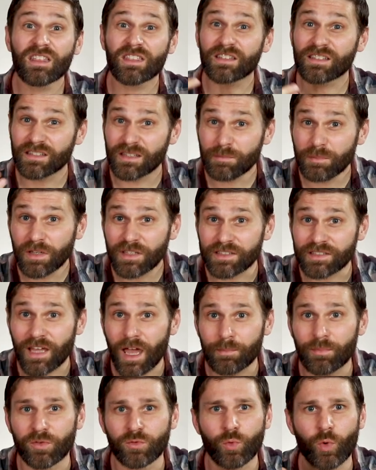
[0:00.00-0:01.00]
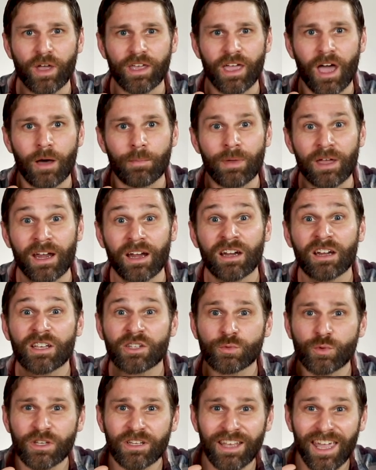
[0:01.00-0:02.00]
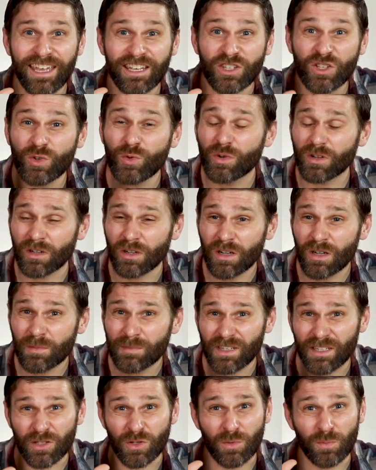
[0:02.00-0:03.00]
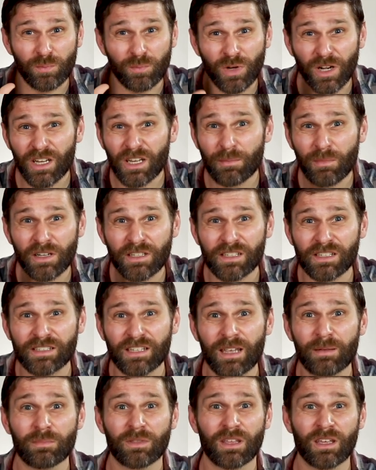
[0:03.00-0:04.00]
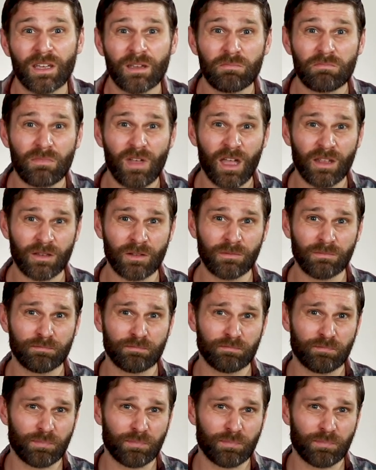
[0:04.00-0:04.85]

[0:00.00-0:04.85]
The simplest type of Dui Yao pair is when you take two herbs that do pretty much the same thing and you